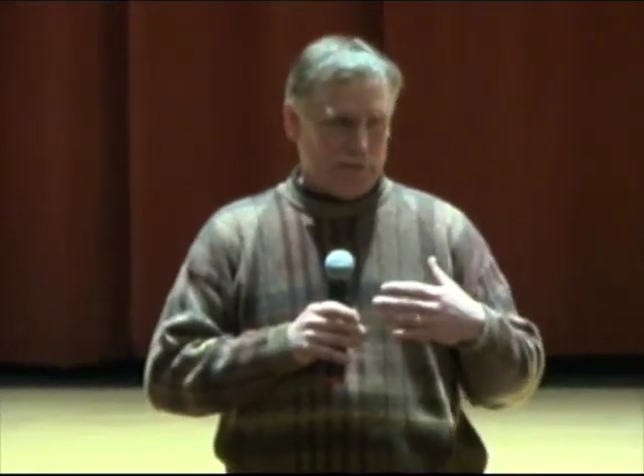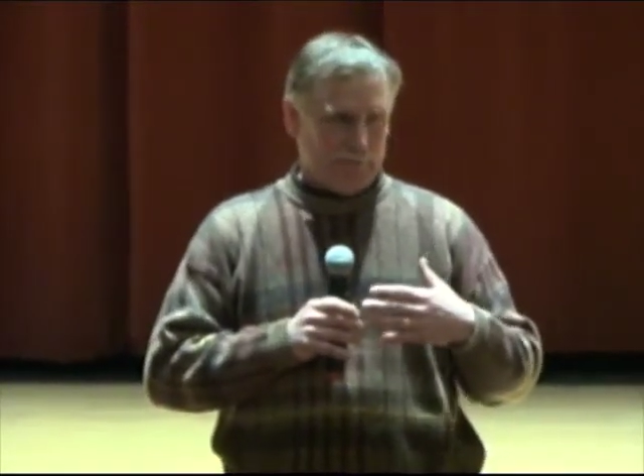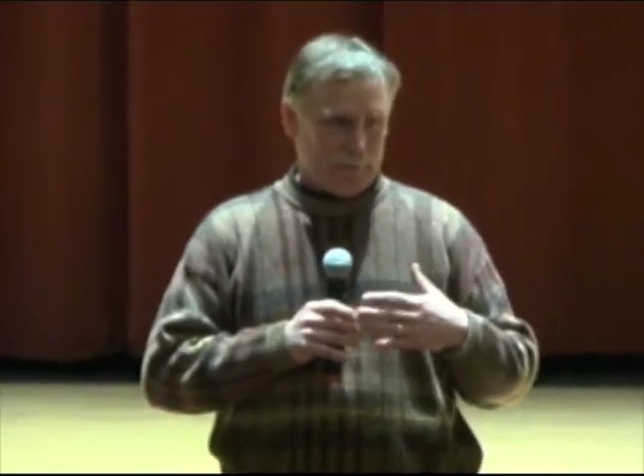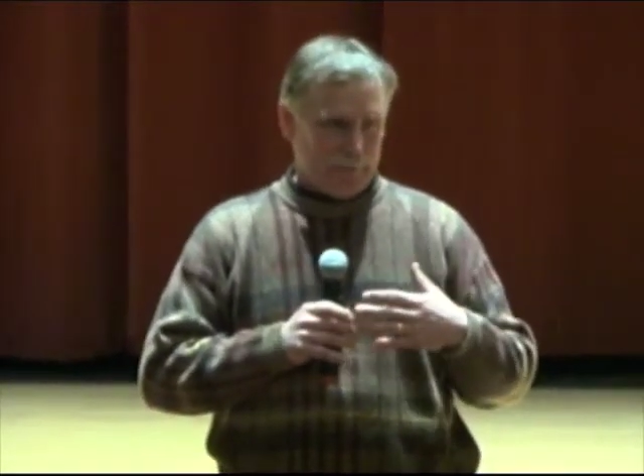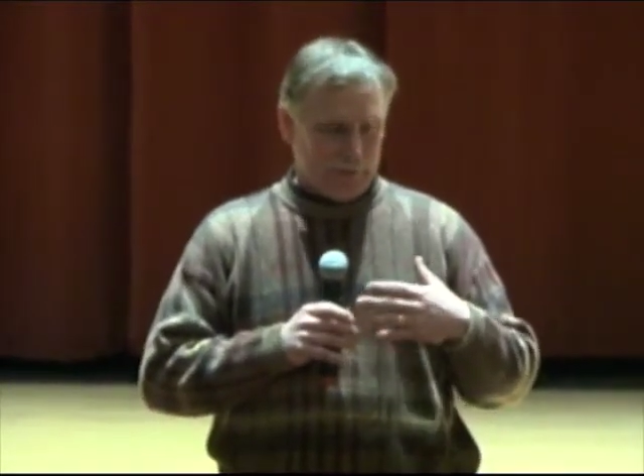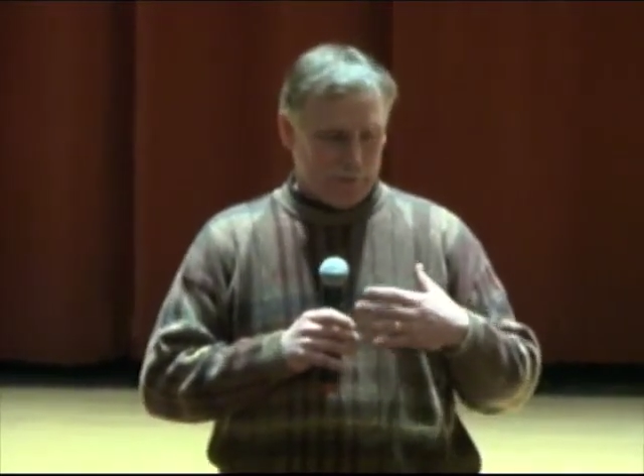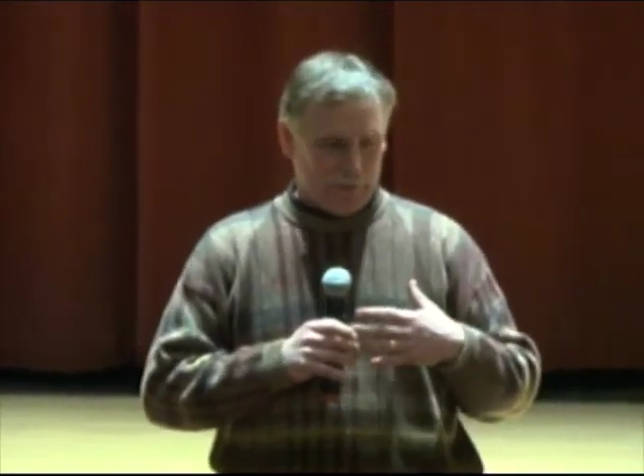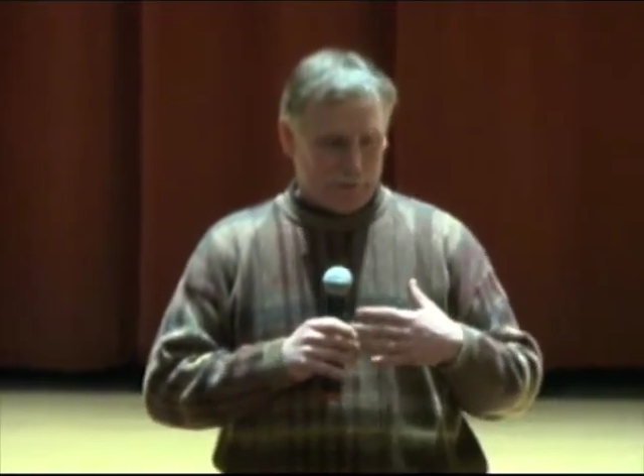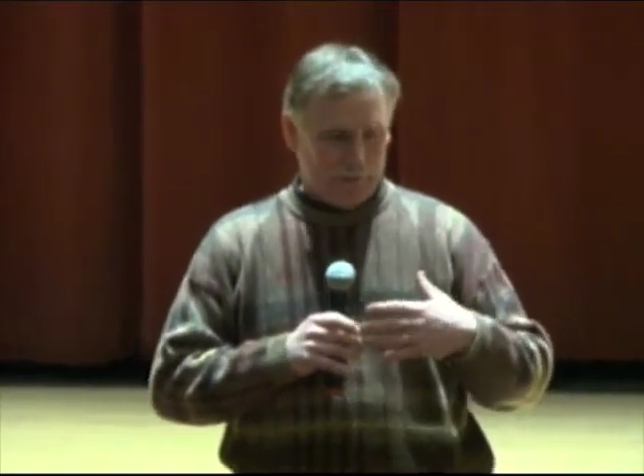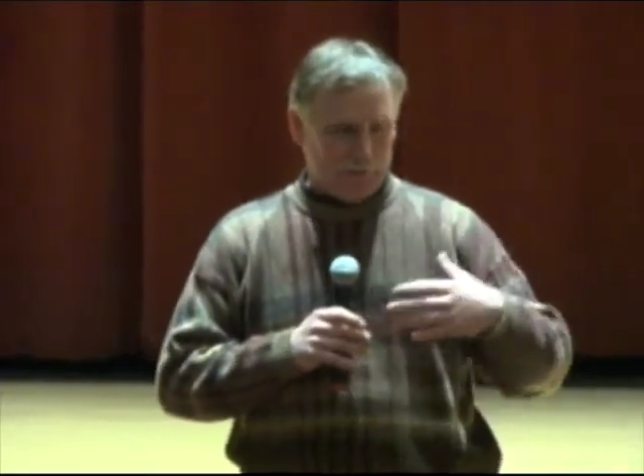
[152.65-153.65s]
If one of
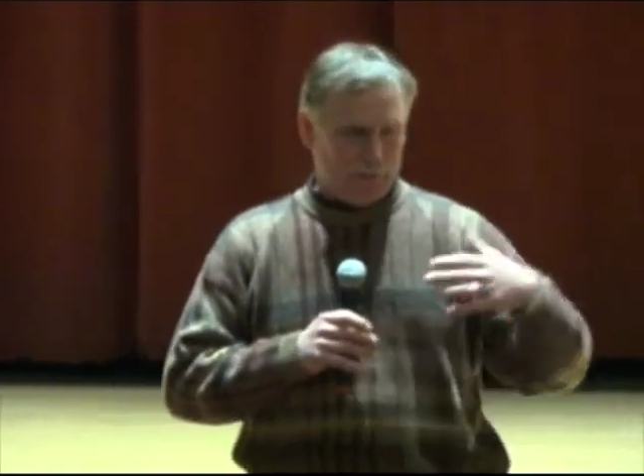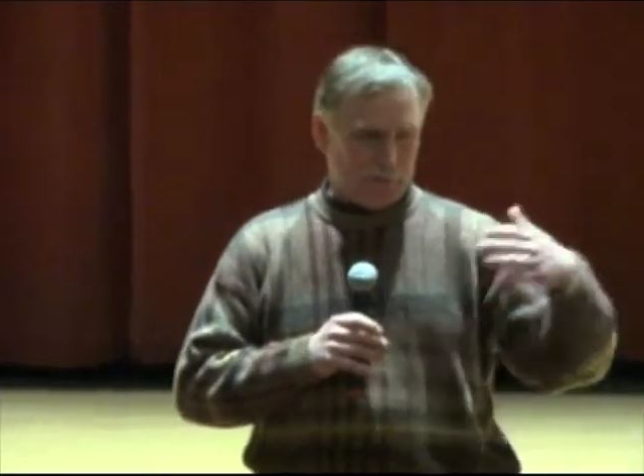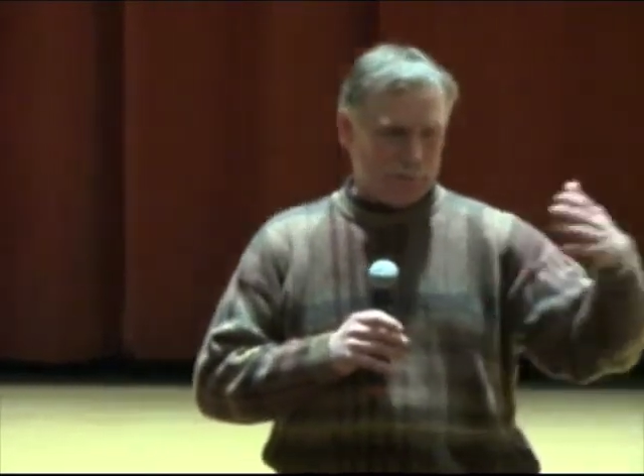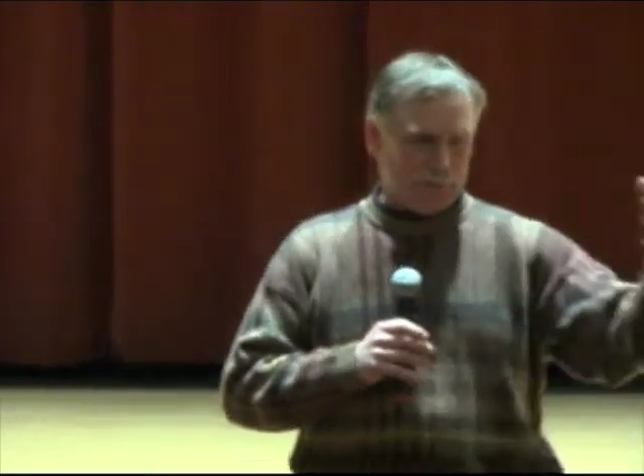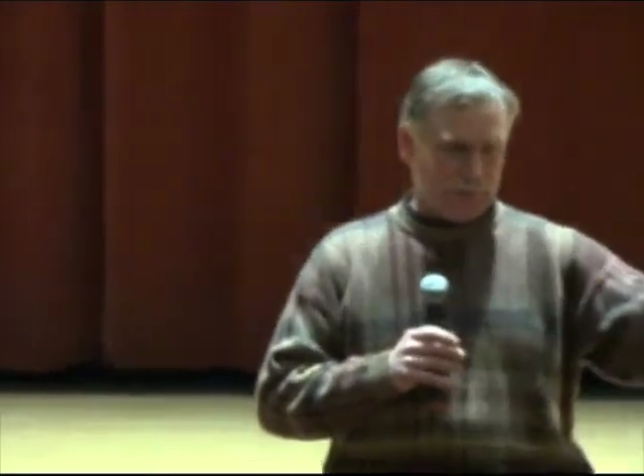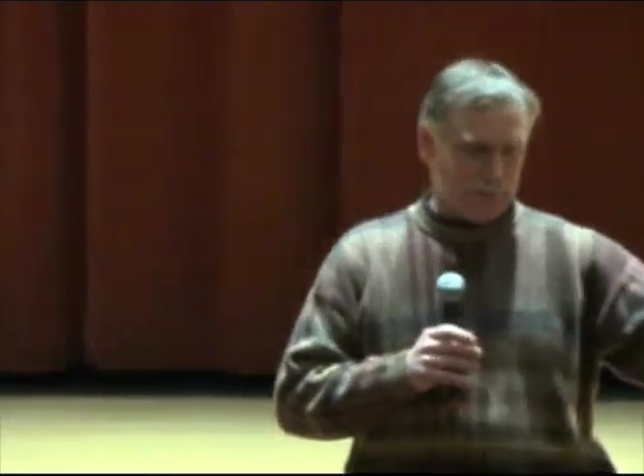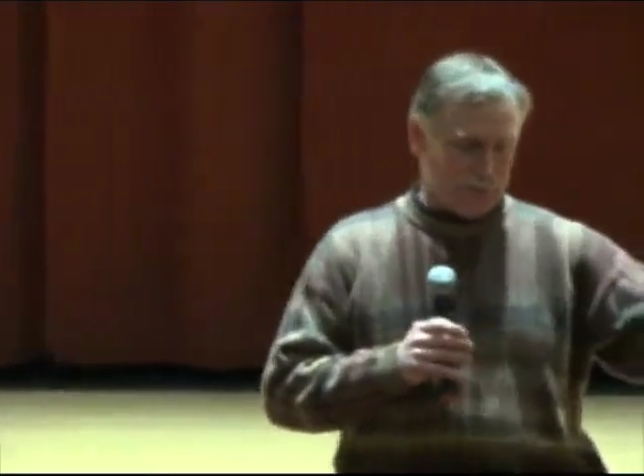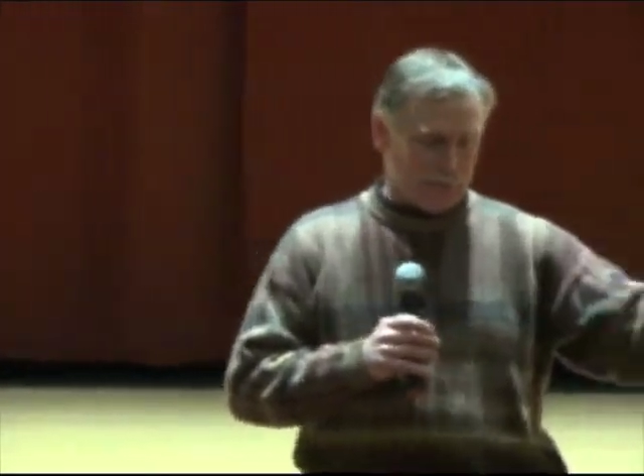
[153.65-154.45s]
our students open enrolls